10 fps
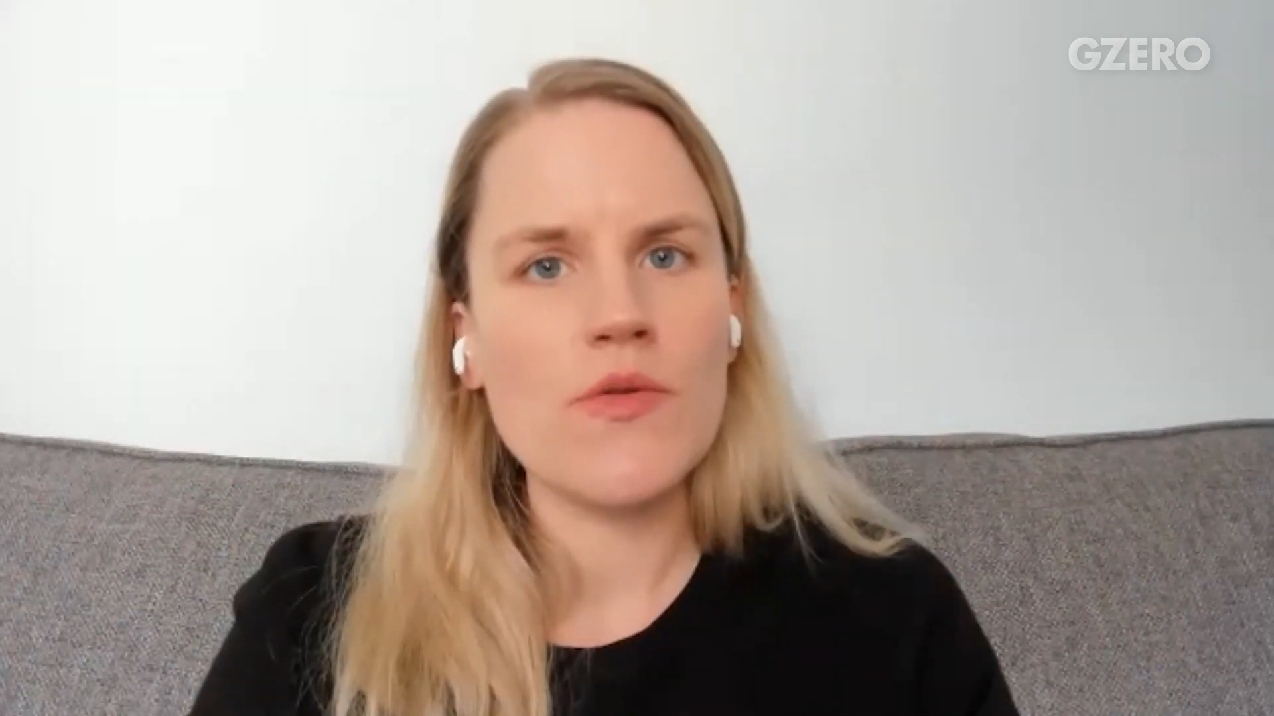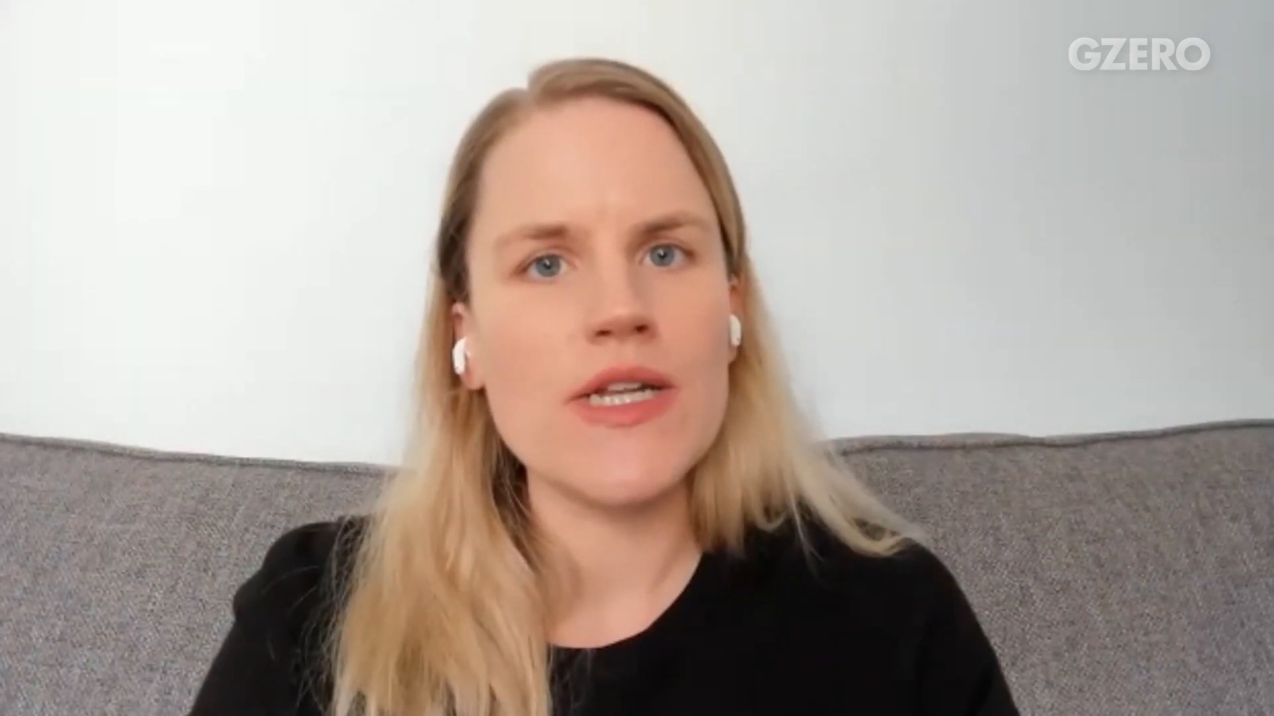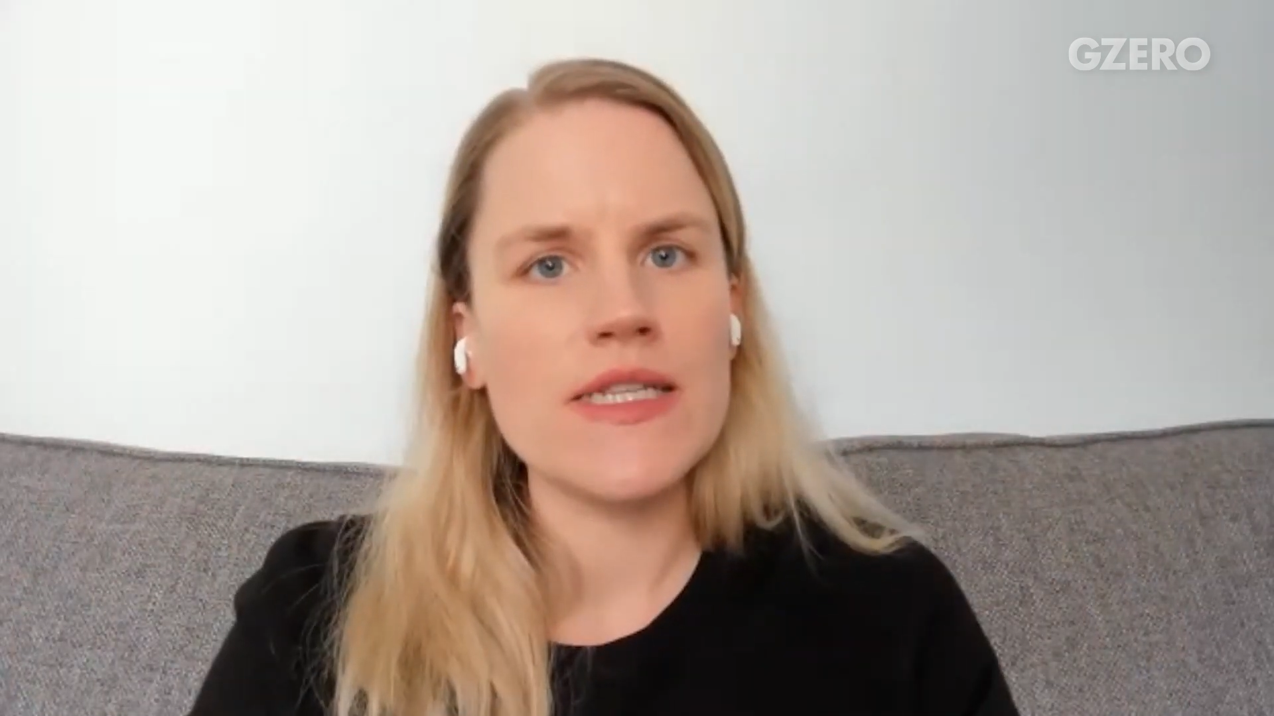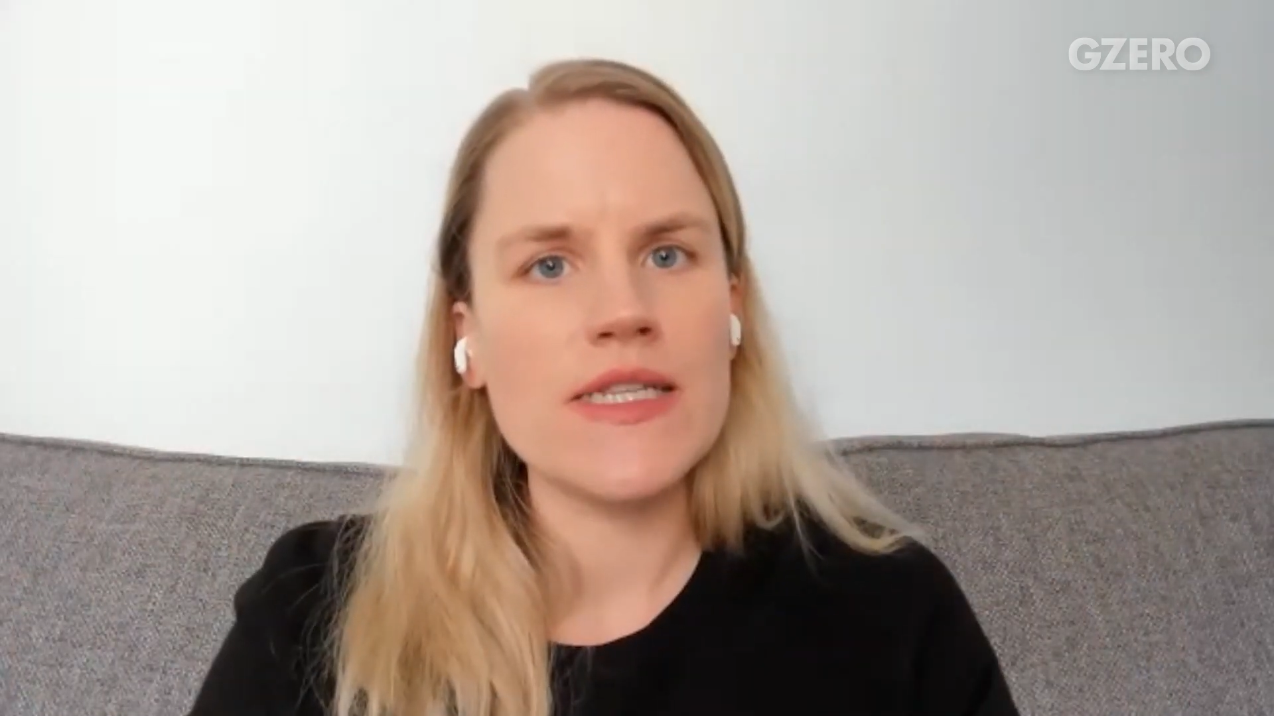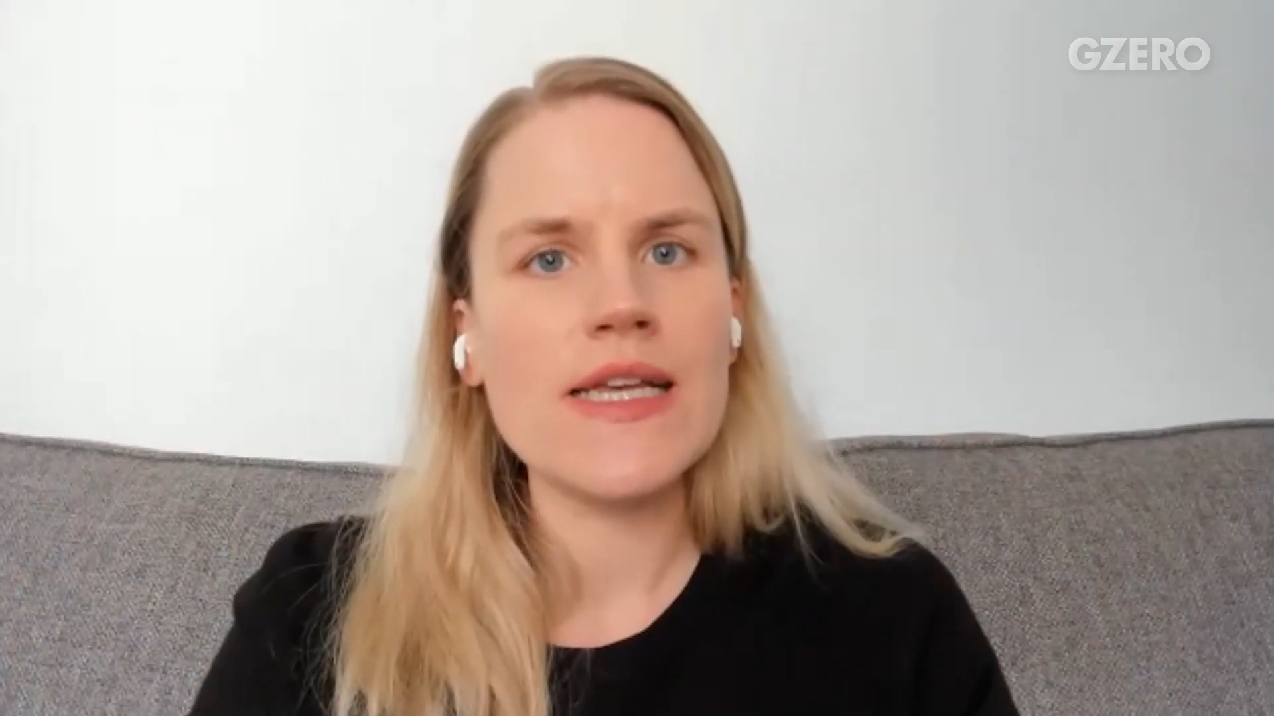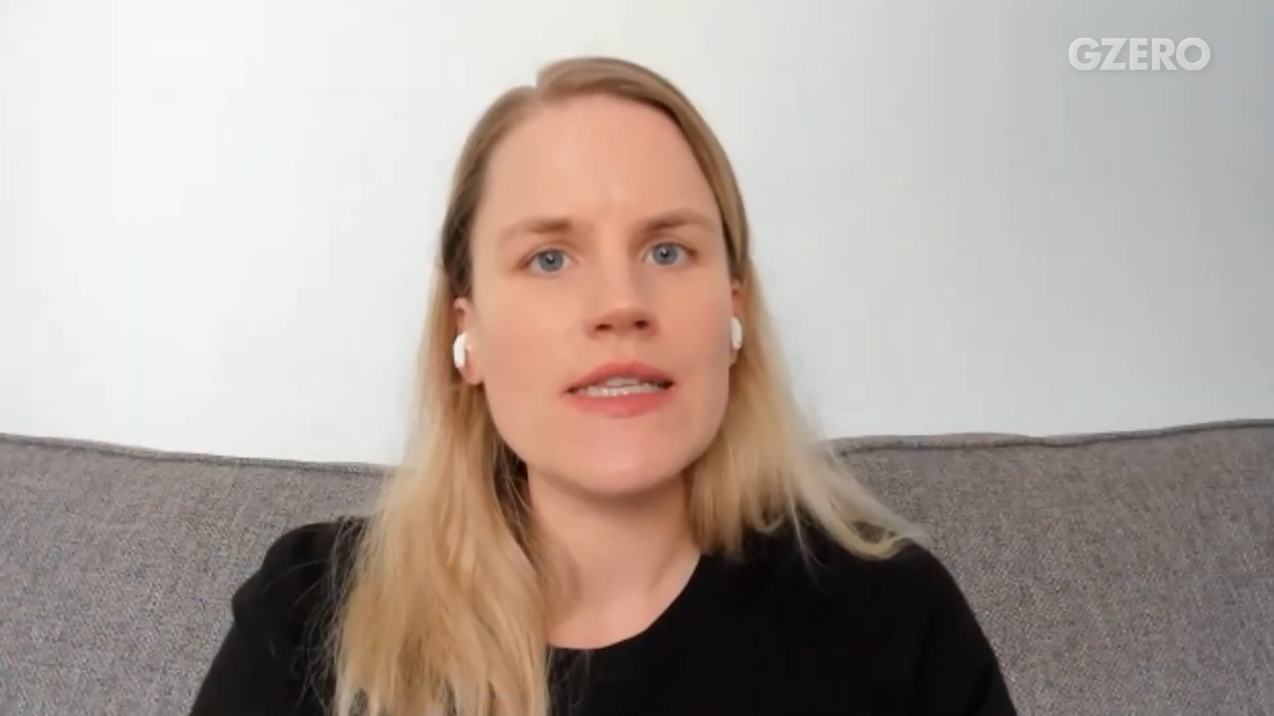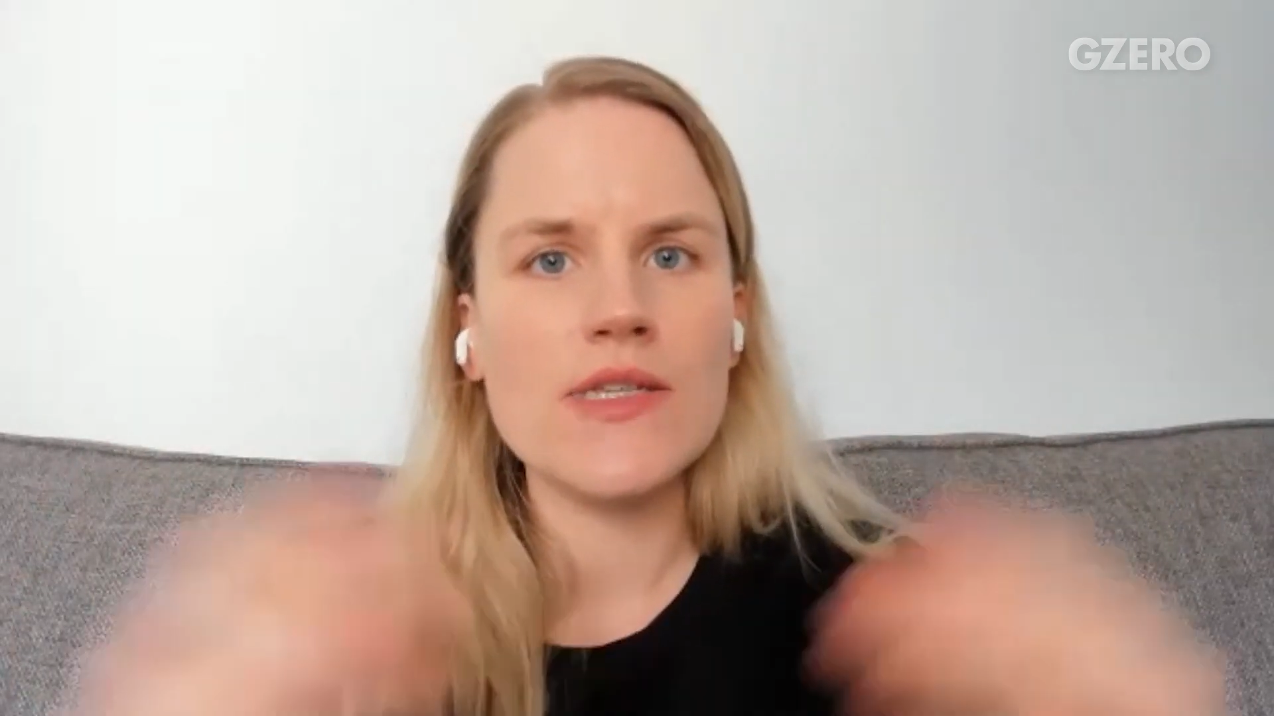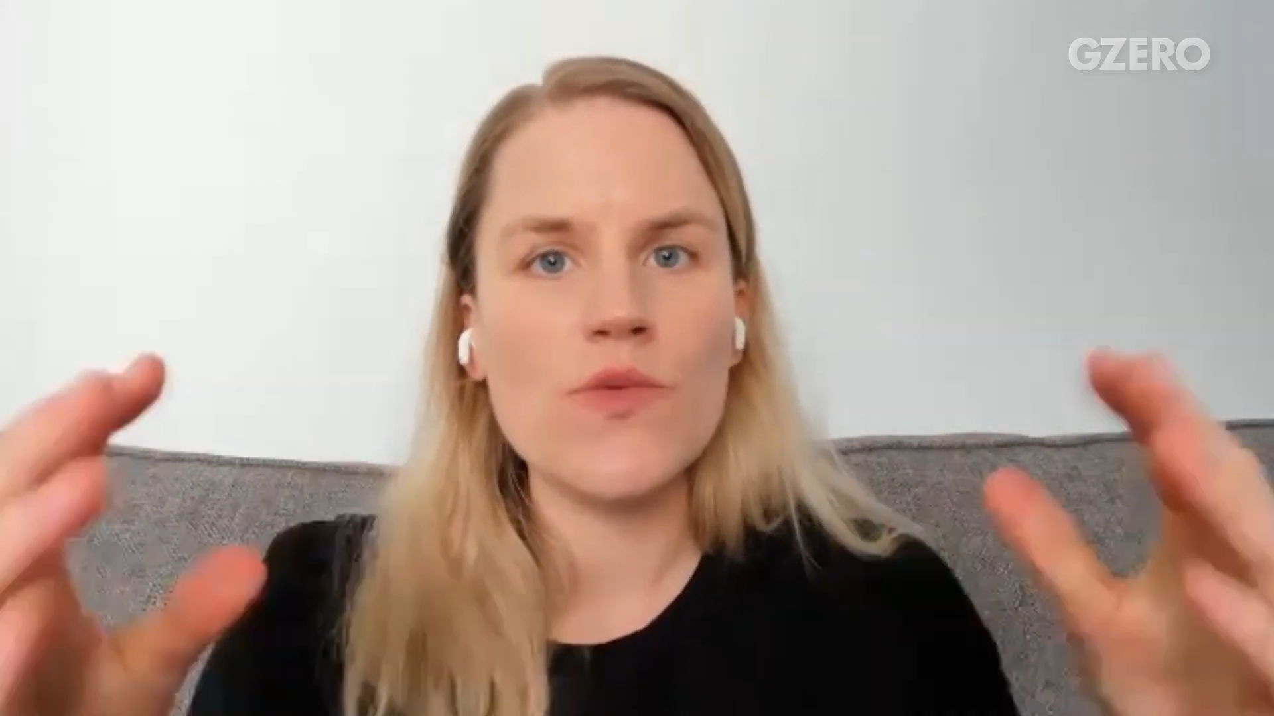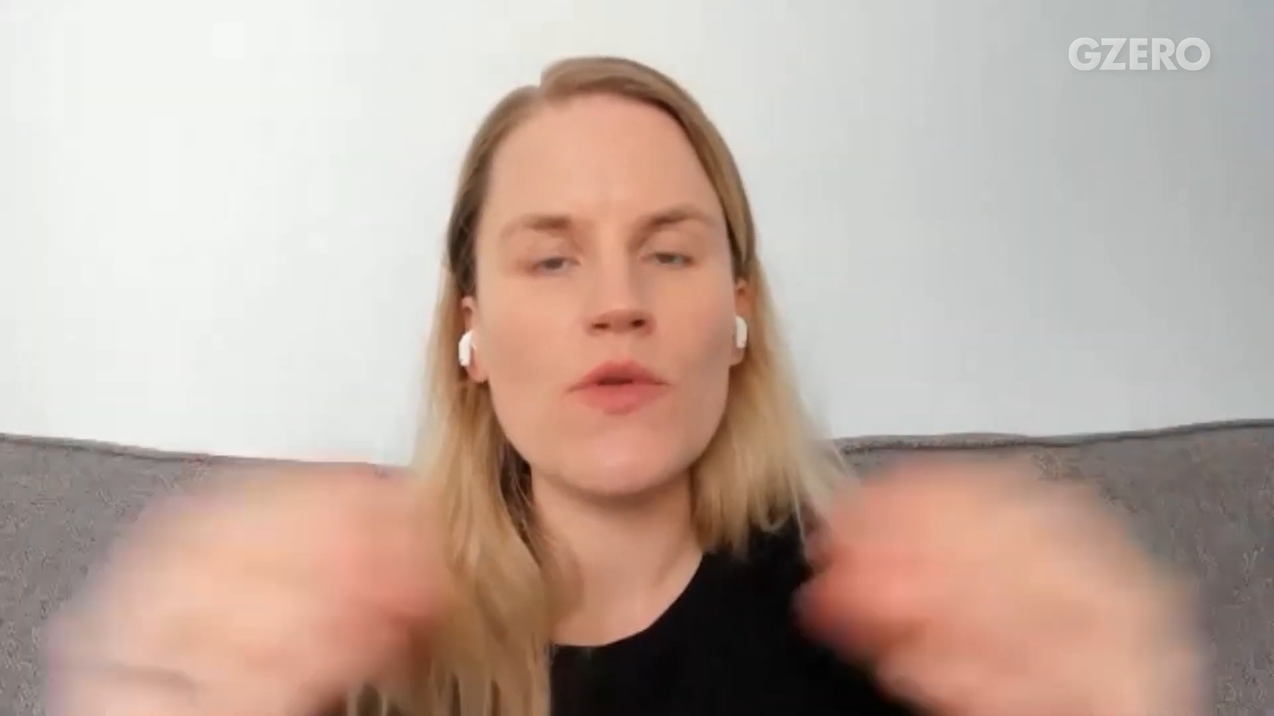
What it says is,